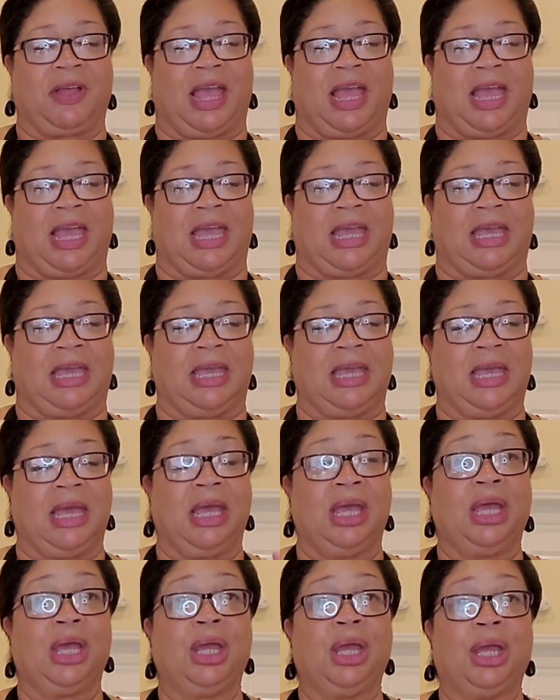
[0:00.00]
a
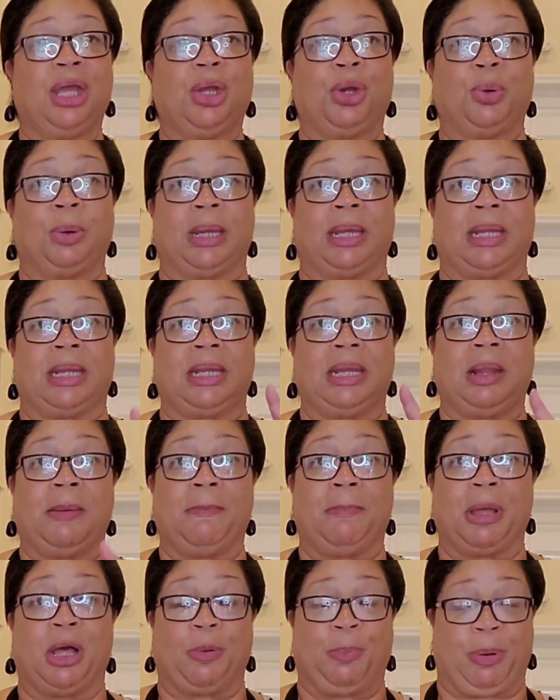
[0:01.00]
green
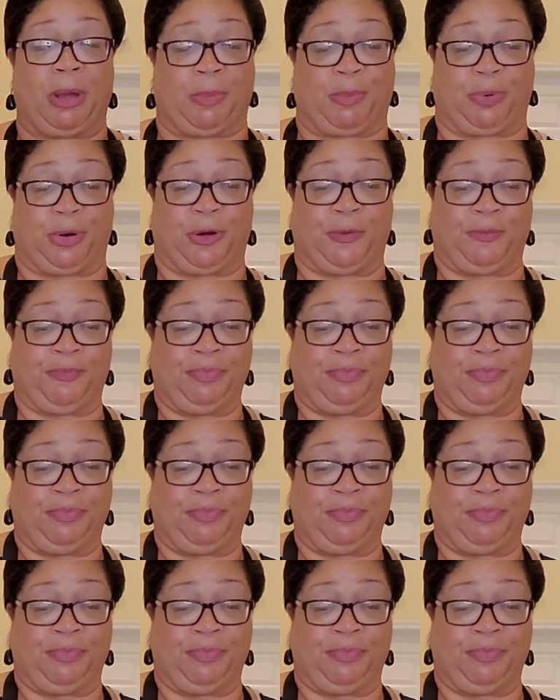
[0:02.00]
bell pepper.